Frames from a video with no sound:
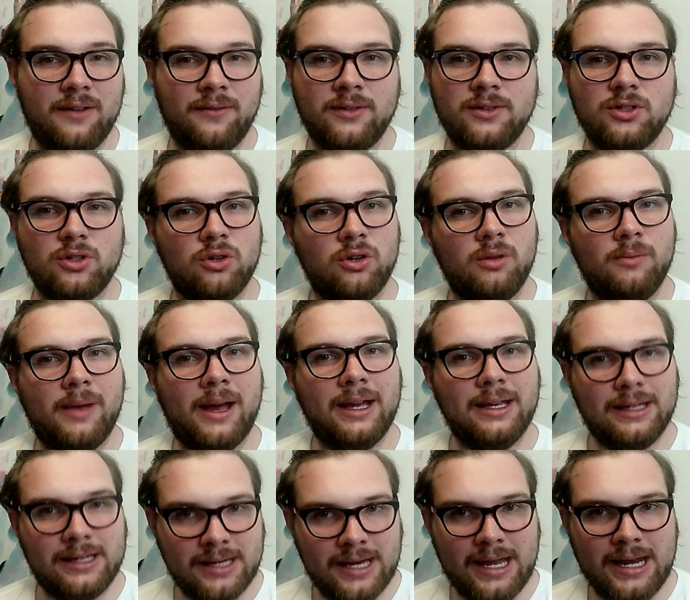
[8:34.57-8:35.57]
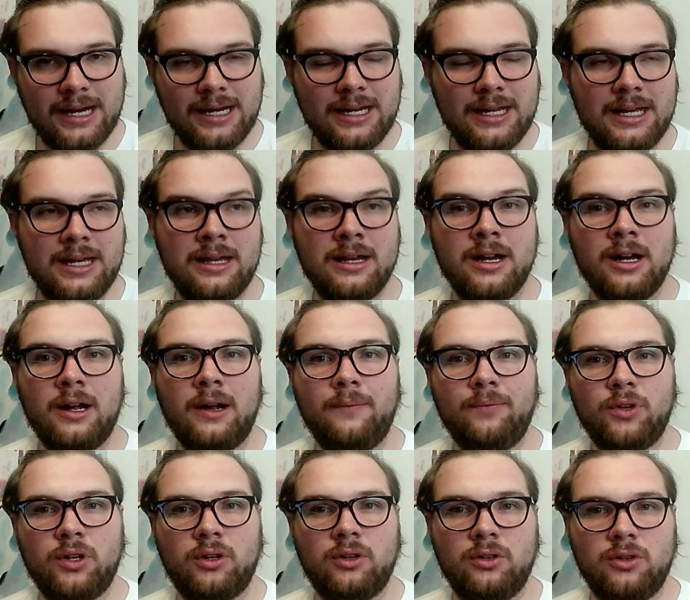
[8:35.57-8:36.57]
Everyone's talking about Yahini.
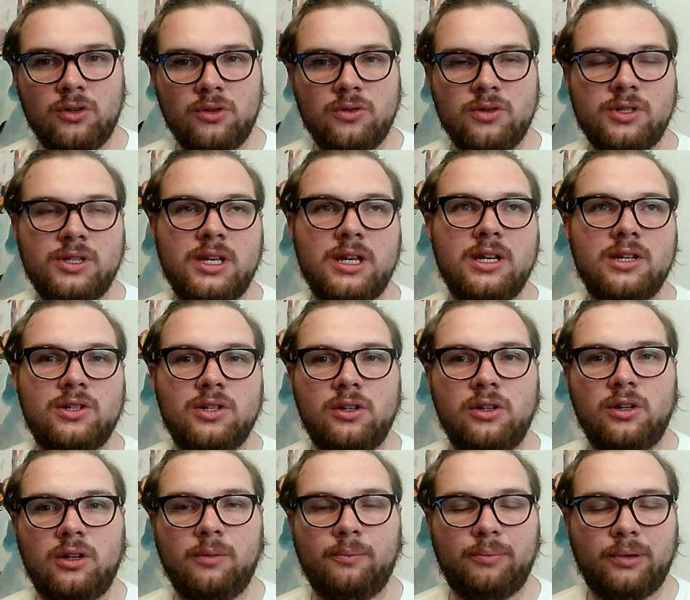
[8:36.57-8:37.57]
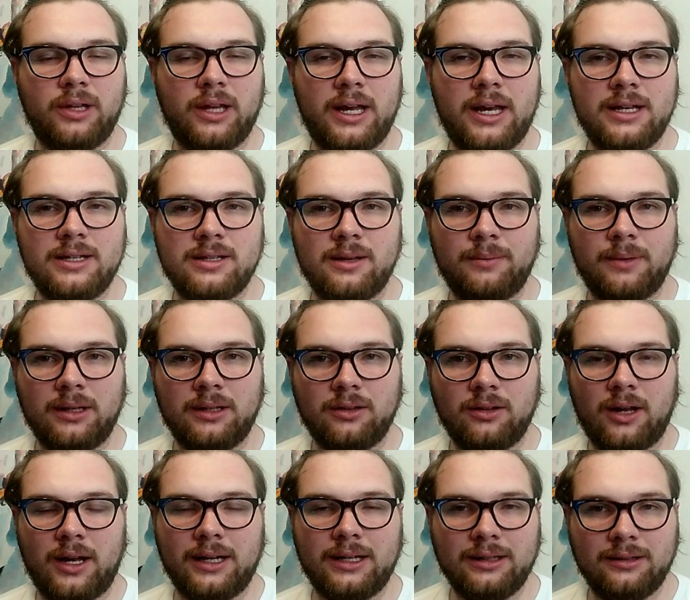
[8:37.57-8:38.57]
You can use this, and you can play something
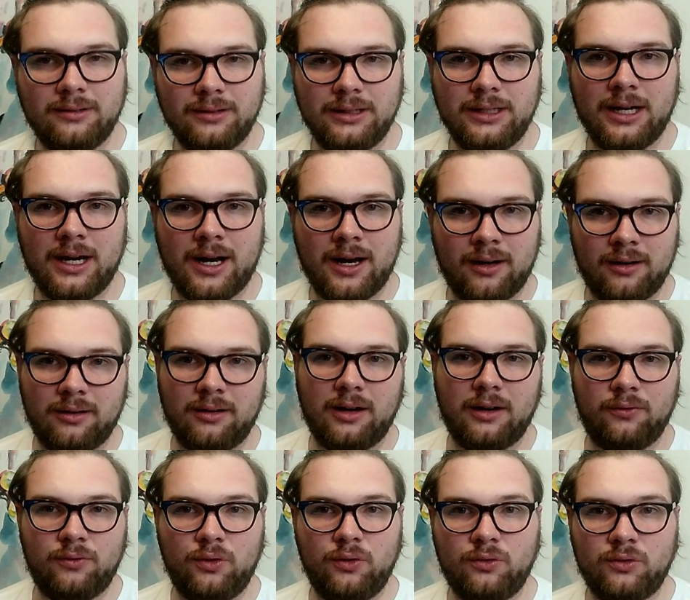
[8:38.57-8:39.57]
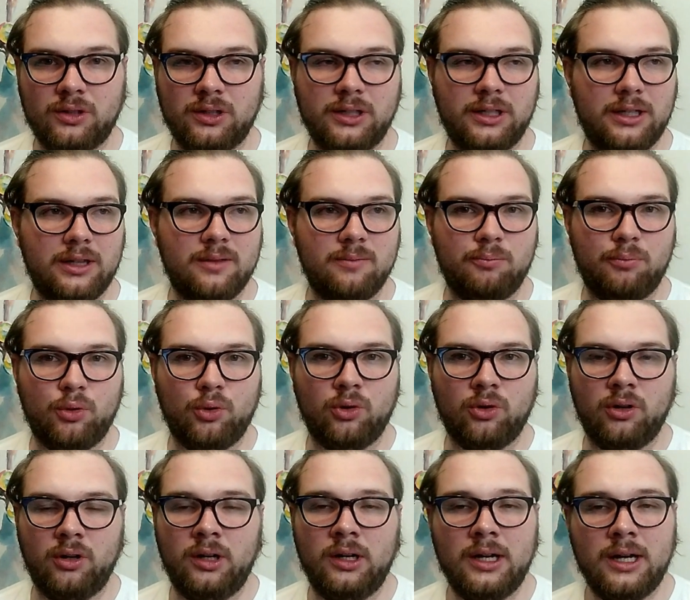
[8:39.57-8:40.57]
like a Liliana after you've cleared the
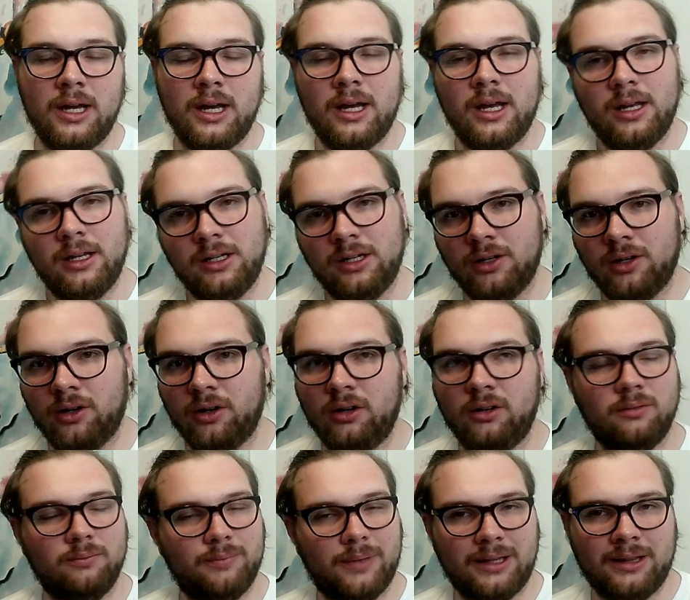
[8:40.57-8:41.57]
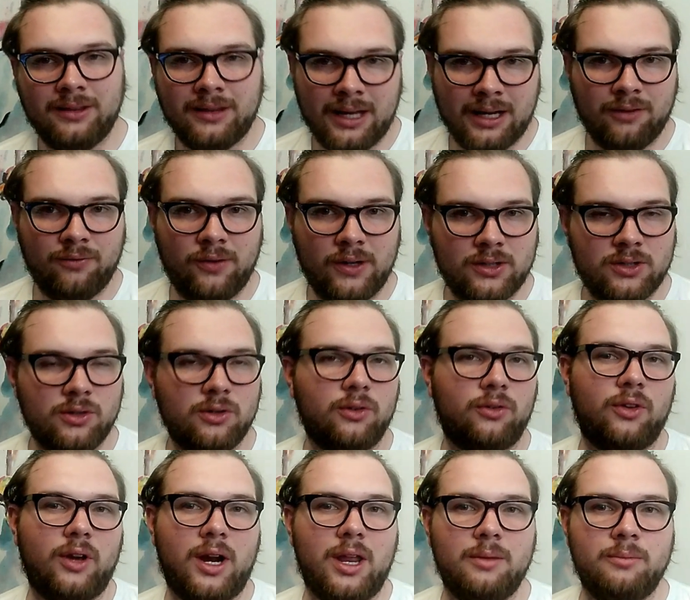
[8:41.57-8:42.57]
board, but that affects
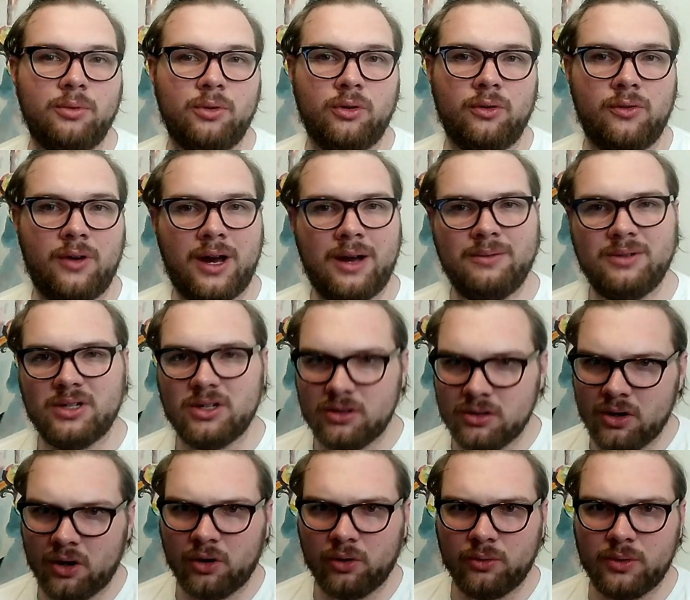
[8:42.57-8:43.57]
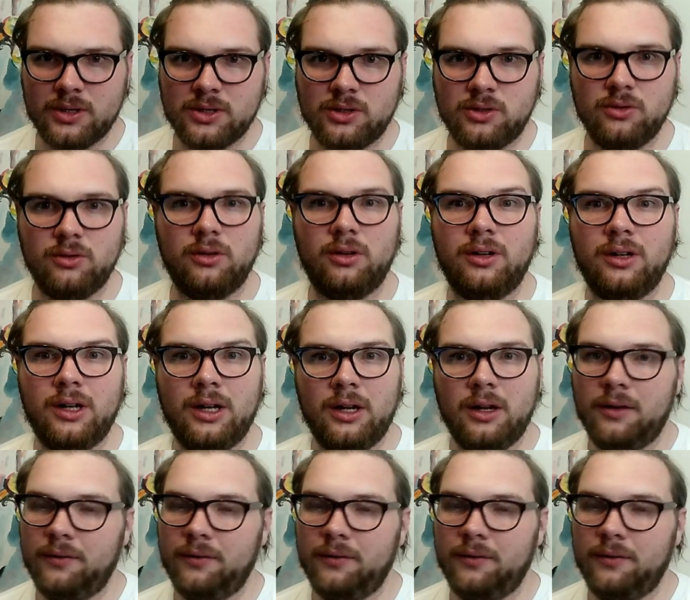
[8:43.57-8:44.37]
your side of the board, right? Which is not always good.